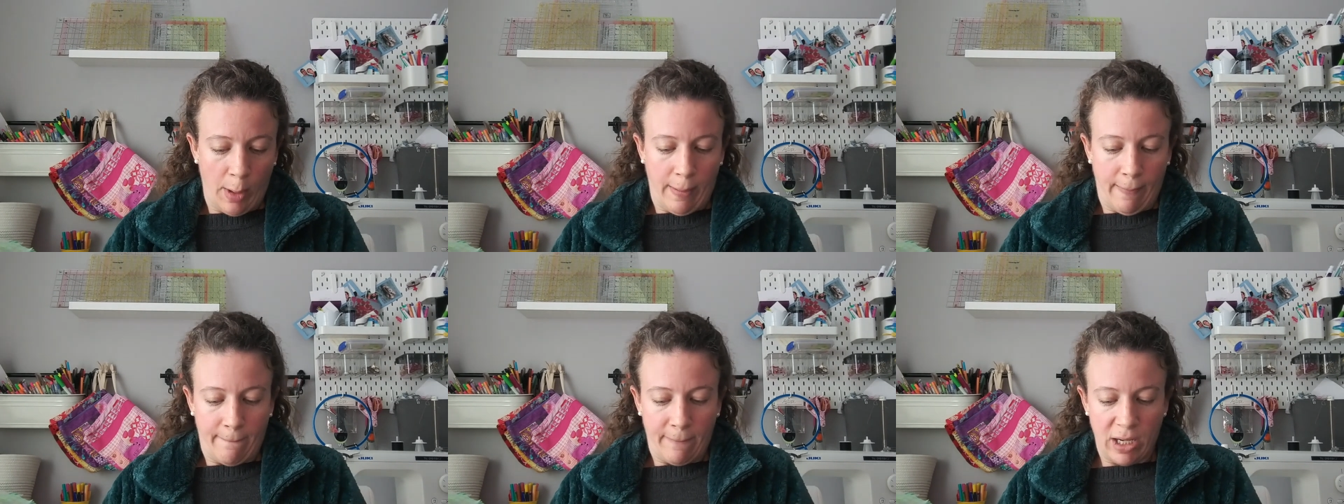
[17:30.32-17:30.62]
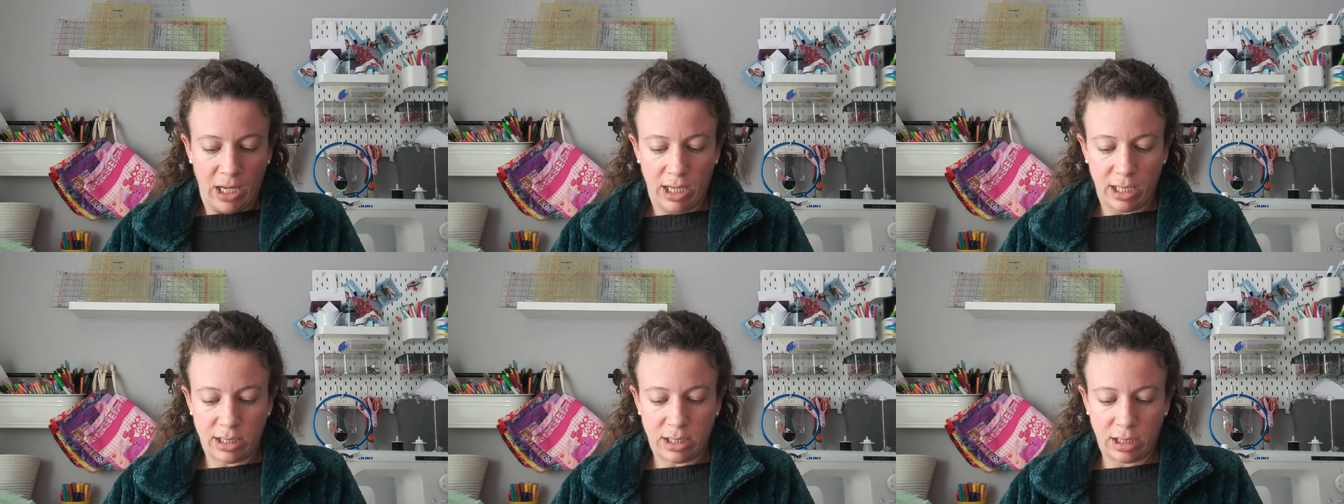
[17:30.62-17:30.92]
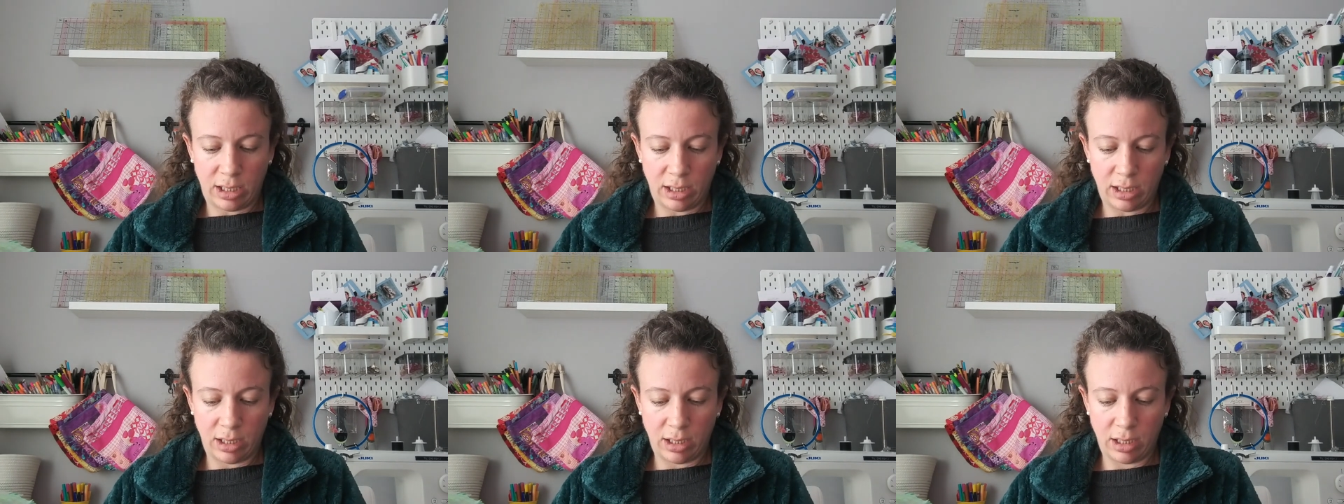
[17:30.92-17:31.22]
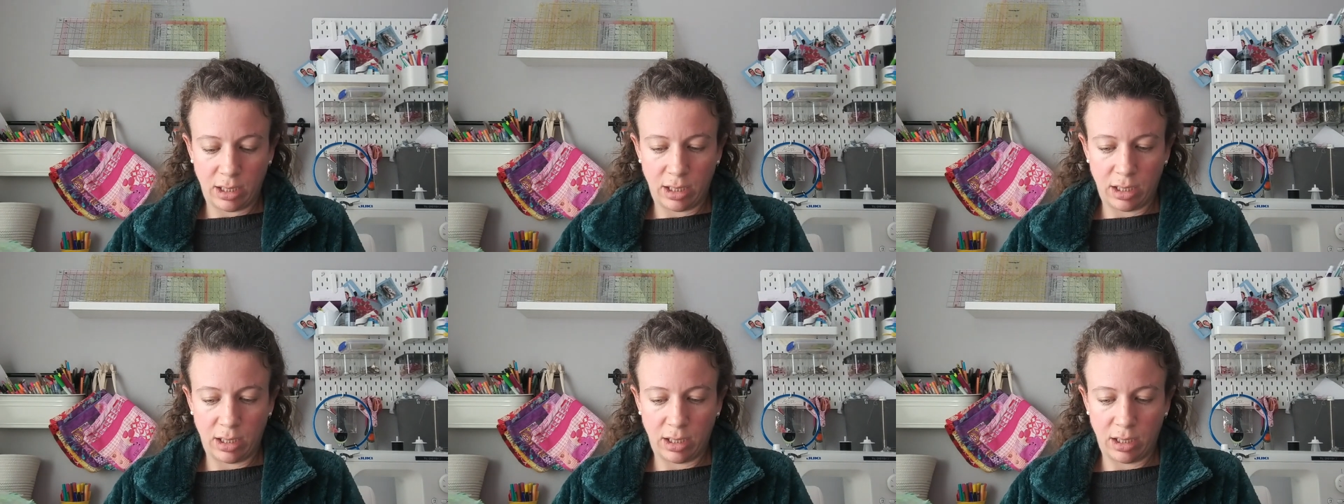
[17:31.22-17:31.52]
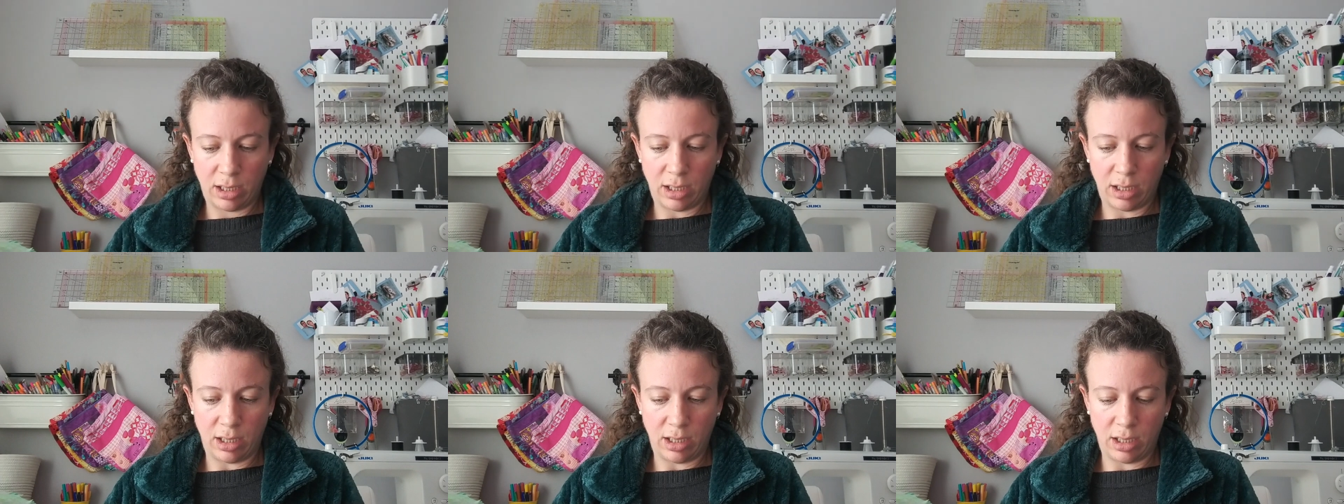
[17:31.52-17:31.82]
But
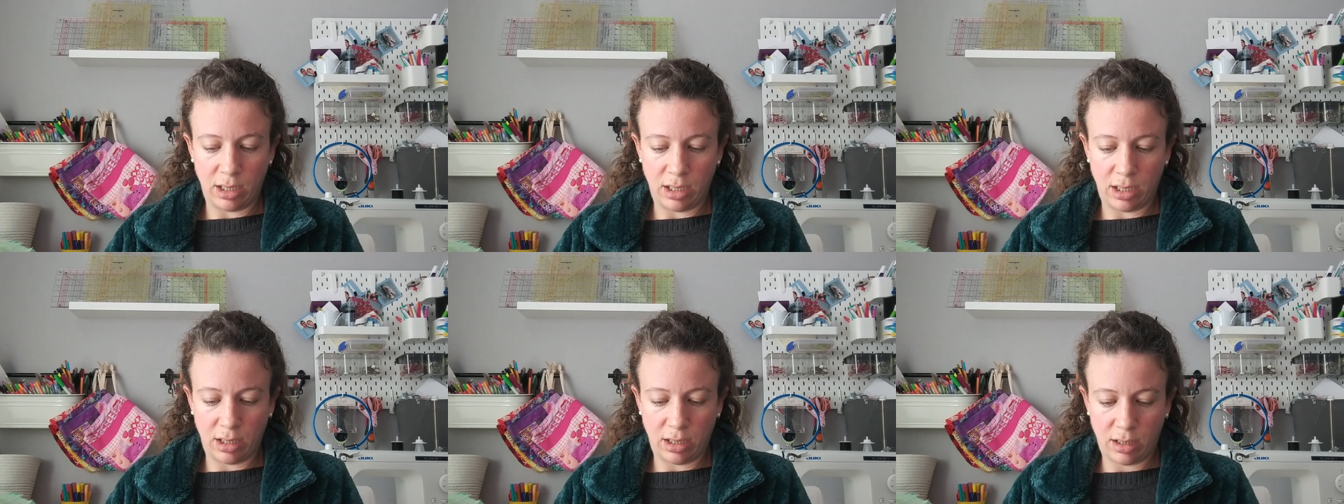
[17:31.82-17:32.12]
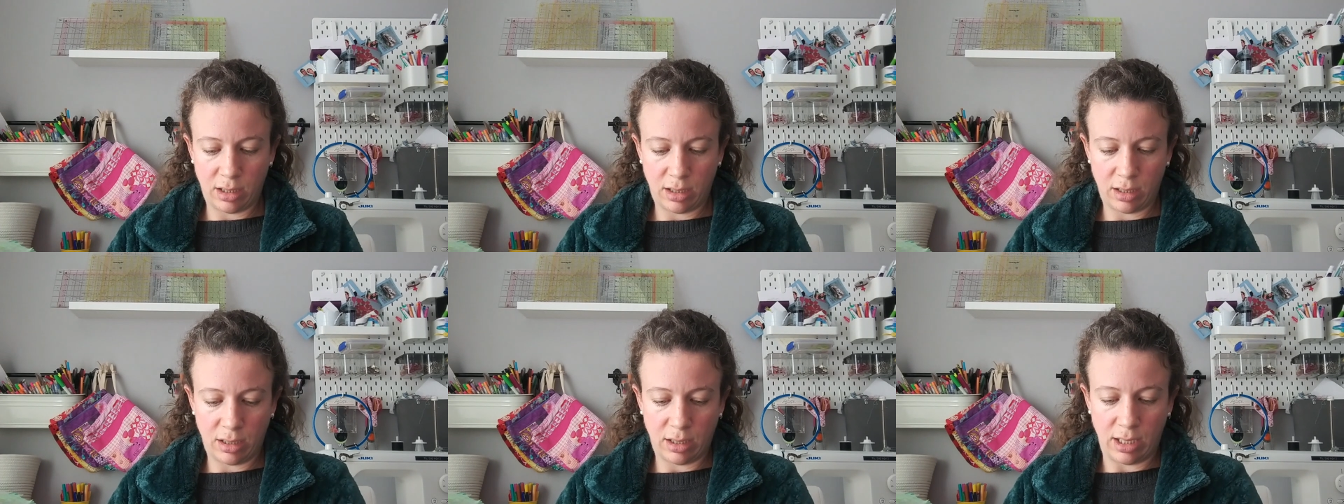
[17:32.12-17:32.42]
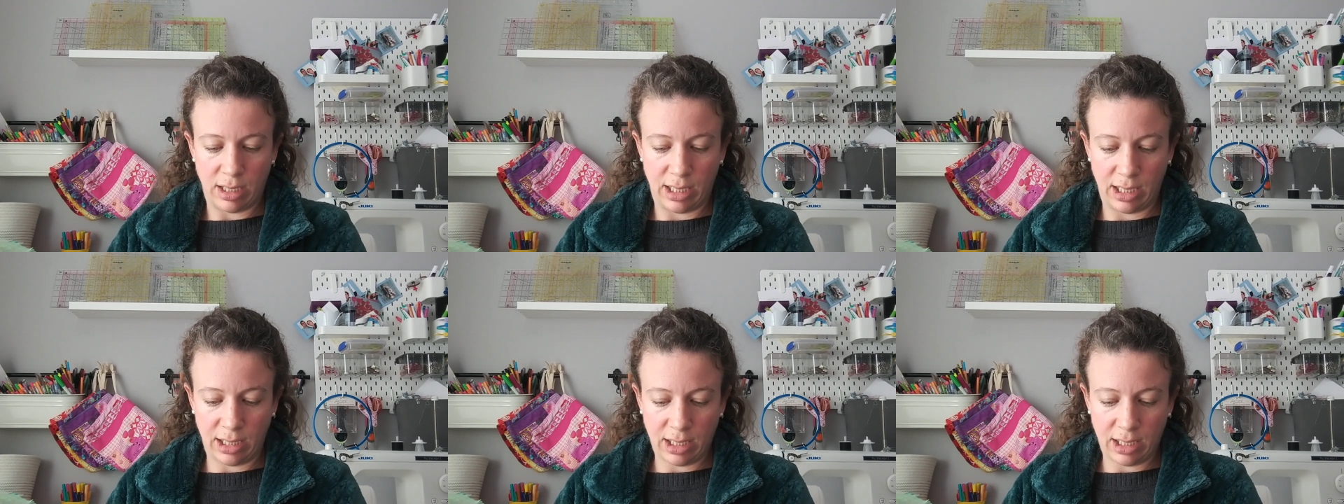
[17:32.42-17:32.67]
I